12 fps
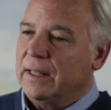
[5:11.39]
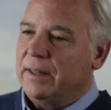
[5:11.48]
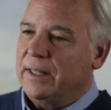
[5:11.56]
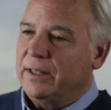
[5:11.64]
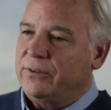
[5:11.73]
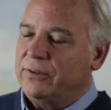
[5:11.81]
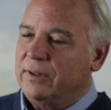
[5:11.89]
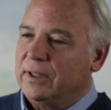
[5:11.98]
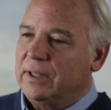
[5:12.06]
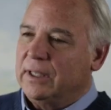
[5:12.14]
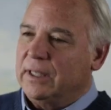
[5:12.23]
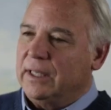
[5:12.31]
This
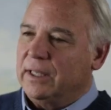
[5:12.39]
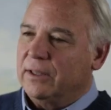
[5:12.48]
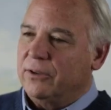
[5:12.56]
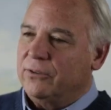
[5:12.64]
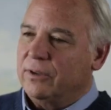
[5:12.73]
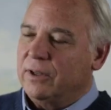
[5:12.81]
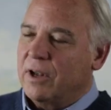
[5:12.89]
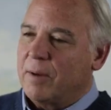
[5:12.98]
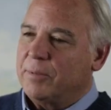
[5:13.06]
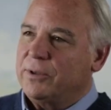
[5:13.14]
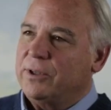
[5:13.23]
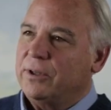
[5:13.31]
is an
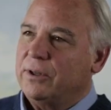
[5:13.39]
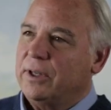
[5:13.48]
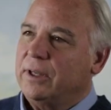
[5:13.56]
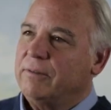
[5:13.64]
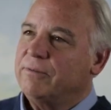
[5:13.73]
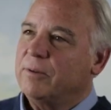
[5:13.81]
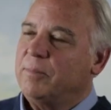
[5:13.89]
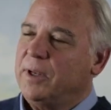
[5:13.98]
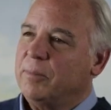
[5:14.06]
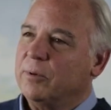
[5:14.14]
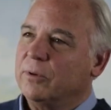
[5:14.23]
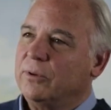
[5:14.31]
opportunity for
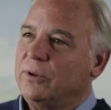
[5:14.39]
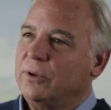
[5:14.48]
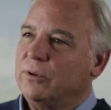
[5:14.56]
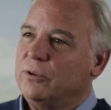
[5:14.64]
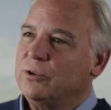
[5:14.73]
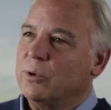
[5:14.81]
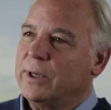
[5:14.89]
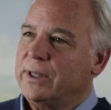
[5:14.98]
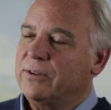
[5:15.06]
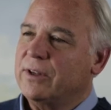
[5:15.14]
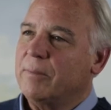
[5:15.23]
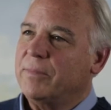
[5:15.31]
people to
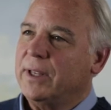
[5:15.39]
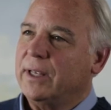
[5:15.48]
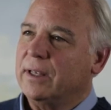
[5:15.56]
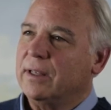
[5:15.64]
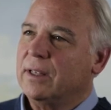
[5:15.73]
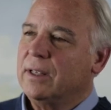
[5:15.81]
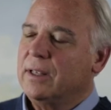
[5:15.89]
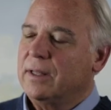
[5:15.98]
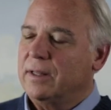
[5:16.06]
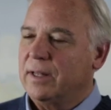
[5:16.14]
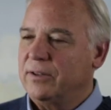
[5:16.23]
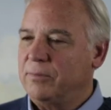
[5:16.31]
join something
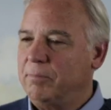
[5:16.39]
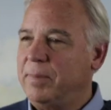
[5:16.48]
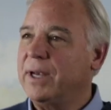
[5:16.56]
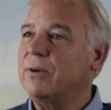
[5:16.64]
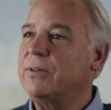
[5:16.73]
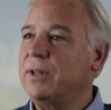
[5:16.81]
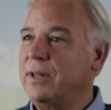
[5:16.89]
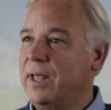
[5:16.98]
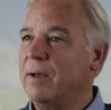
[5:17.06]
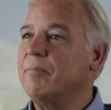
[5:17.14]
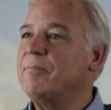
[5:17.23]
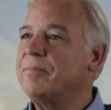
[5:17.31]
that's bigger than
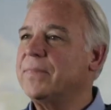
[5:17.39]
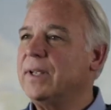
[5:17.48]
them,